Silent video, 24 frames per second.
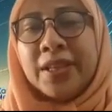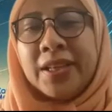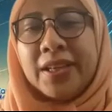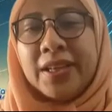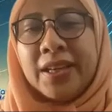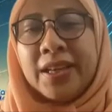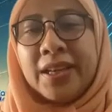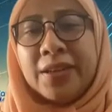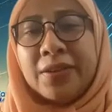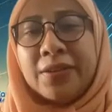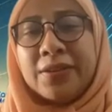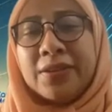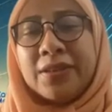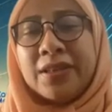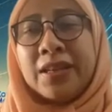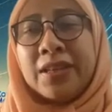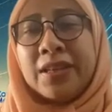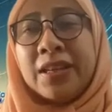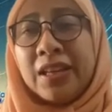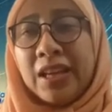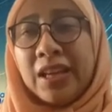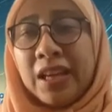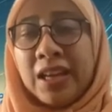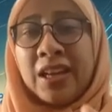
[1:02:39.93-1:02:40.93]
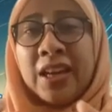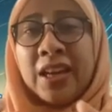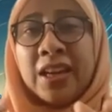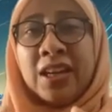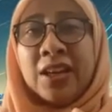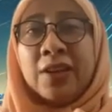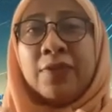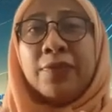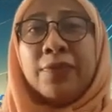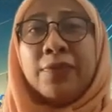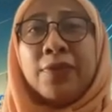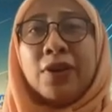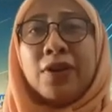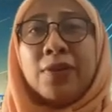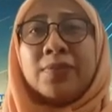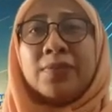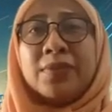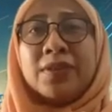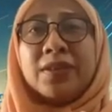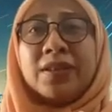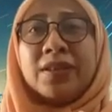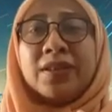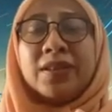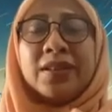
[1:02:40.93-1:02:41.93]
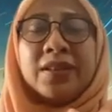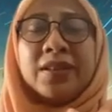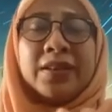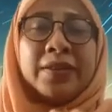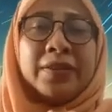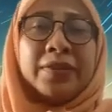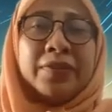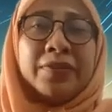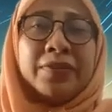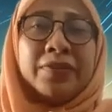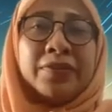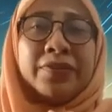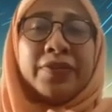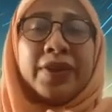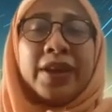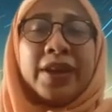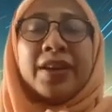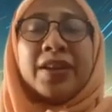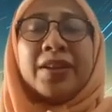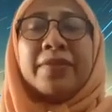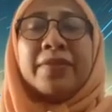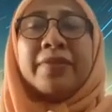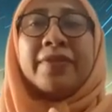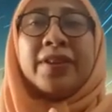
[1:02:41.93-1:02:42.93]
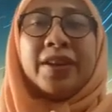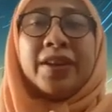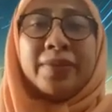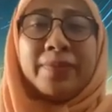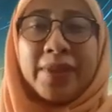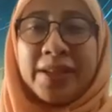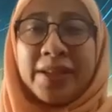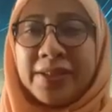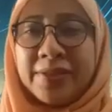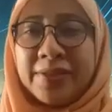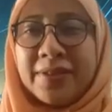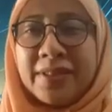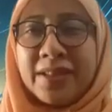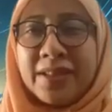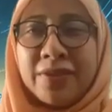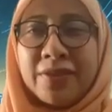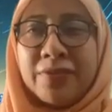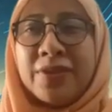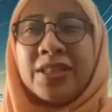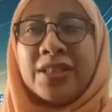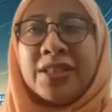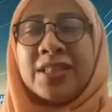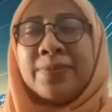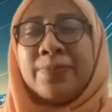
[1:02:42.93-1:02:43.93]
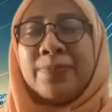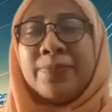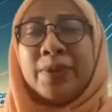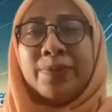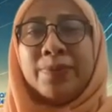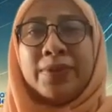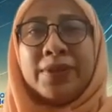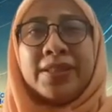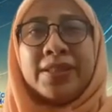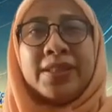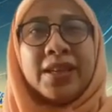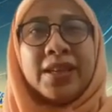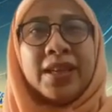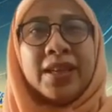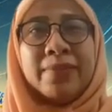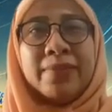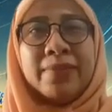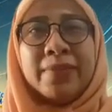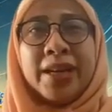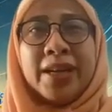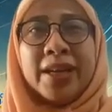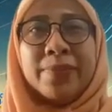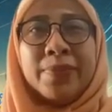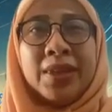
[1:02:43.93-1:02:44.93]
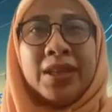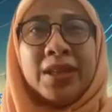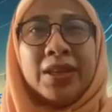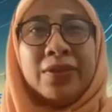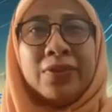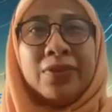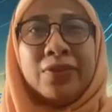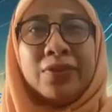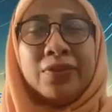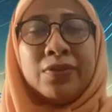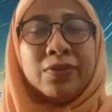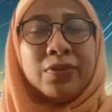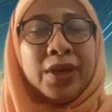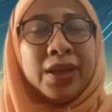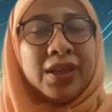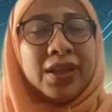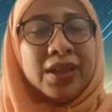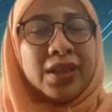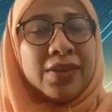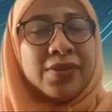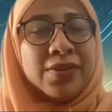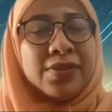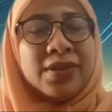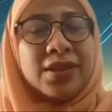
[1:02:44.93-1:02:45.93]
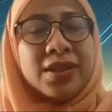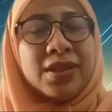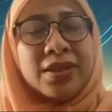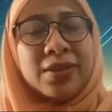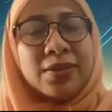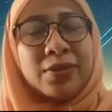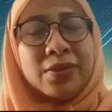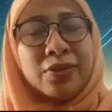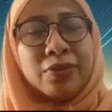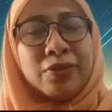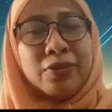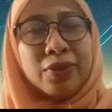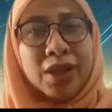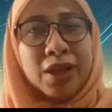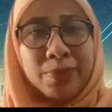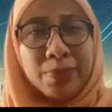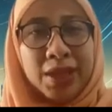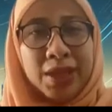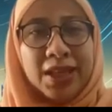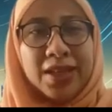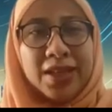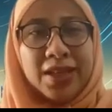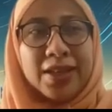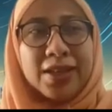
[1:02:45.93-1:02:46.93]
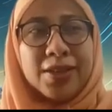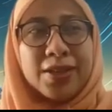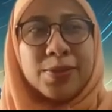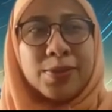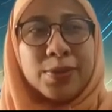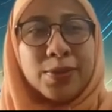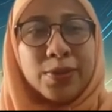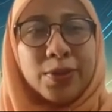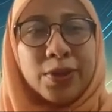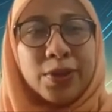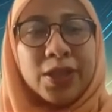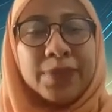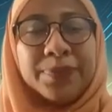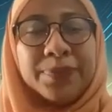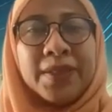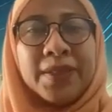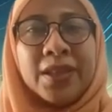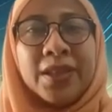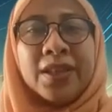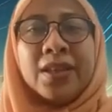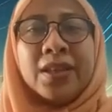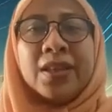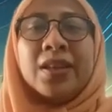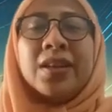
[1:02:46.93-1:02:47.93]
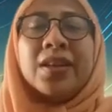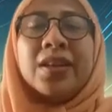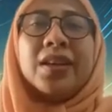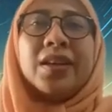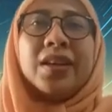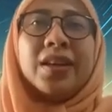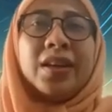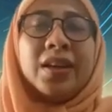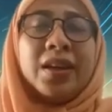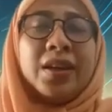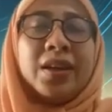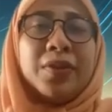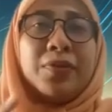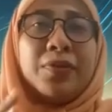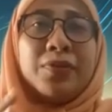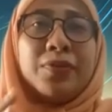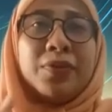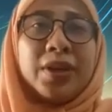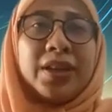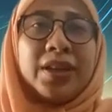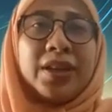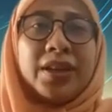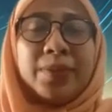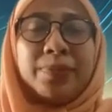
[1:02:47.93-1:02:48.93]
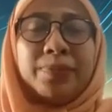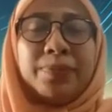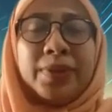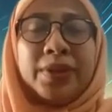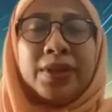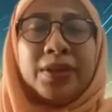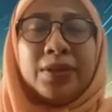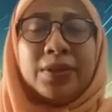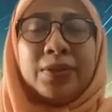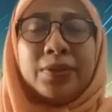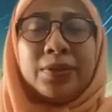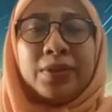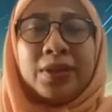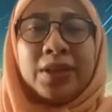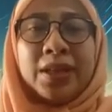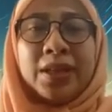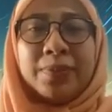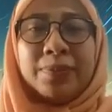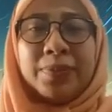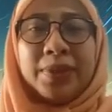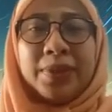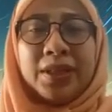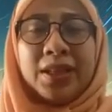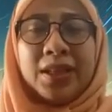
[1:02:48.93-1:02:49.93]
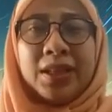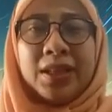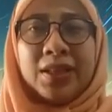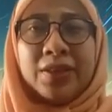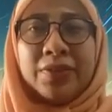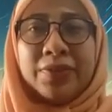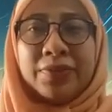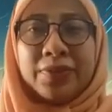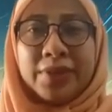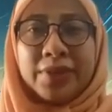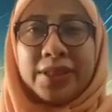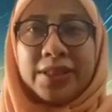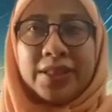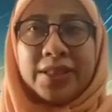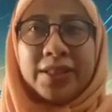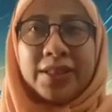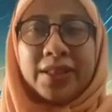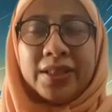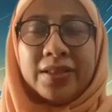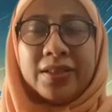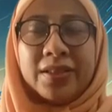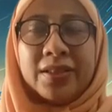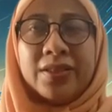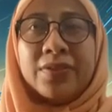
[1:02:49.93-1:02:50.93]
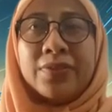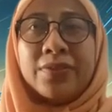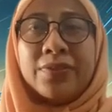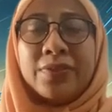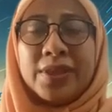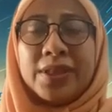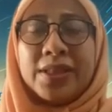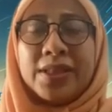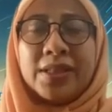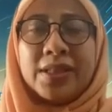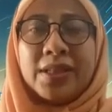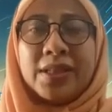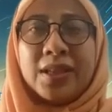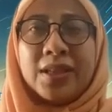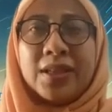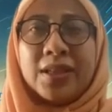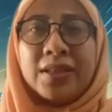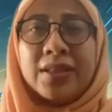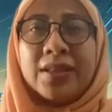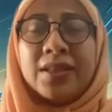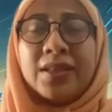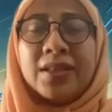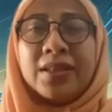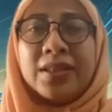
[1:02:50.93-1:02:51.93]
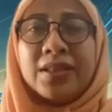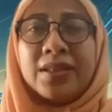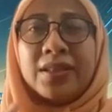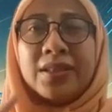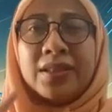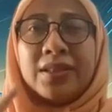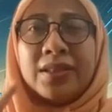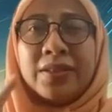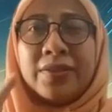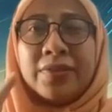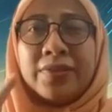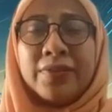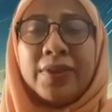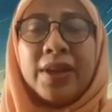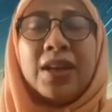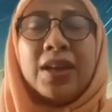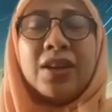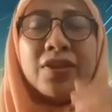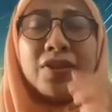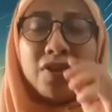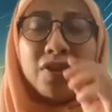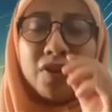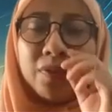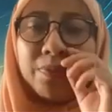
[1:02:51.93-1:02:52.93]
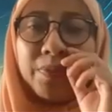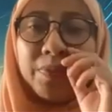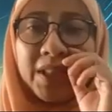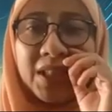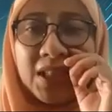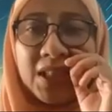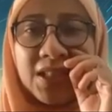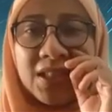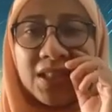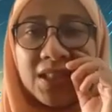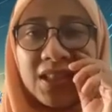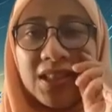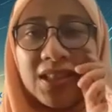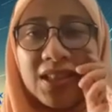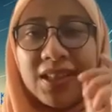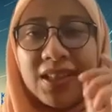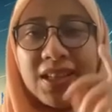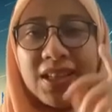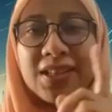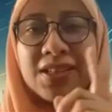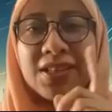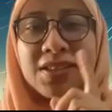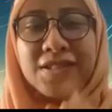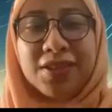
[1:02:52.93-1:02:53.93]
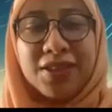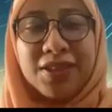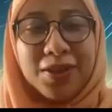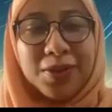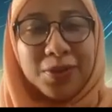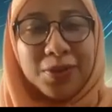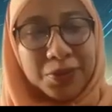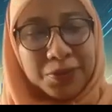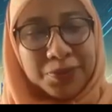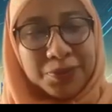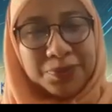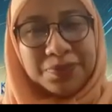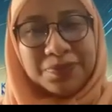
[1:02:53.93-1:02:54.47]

and it form a very massive star, which is people say it might be 1,000 or 1 million and so on. And what happened to that particular first star? The first star, the value of metallicity is 0.